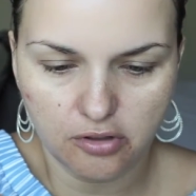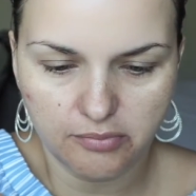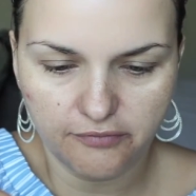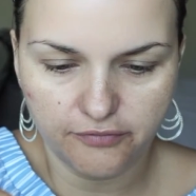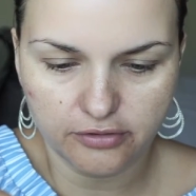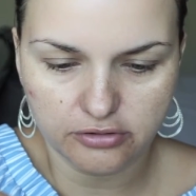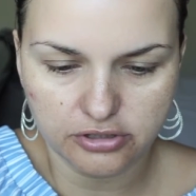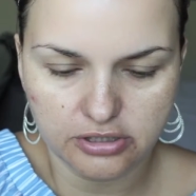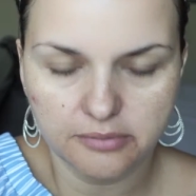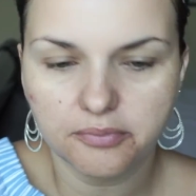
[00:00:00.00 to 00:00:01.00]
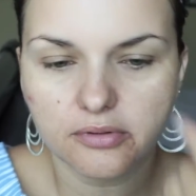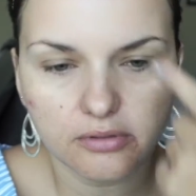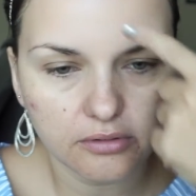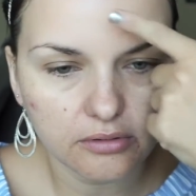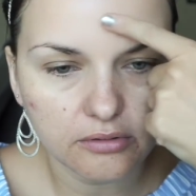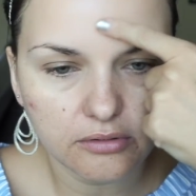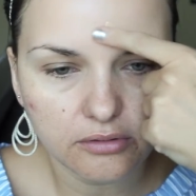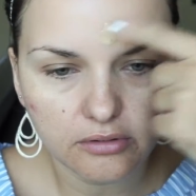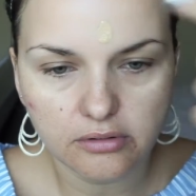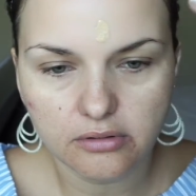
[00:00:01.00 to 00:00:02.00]
on my fingertip.
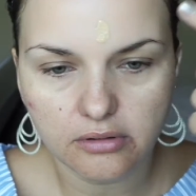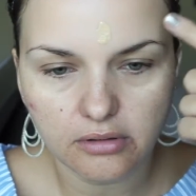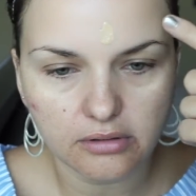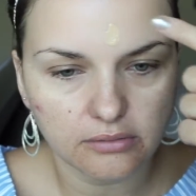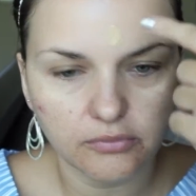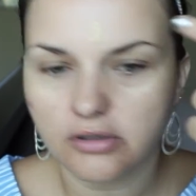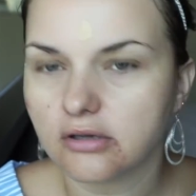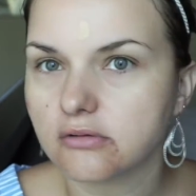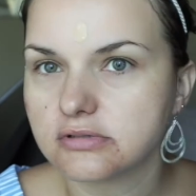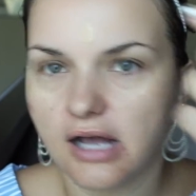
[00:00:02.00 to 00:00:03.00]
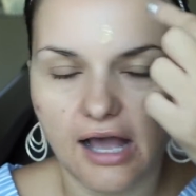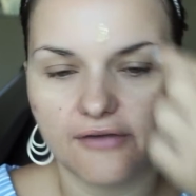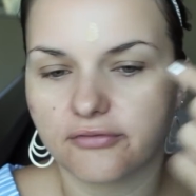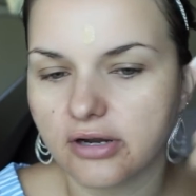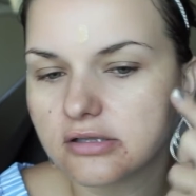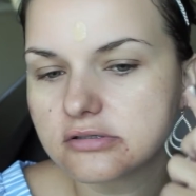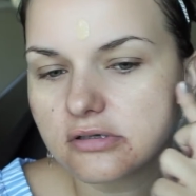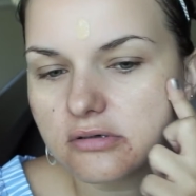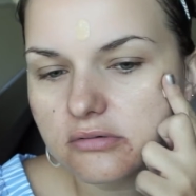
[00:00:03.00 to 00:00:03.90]
And we're gonna go half, right? So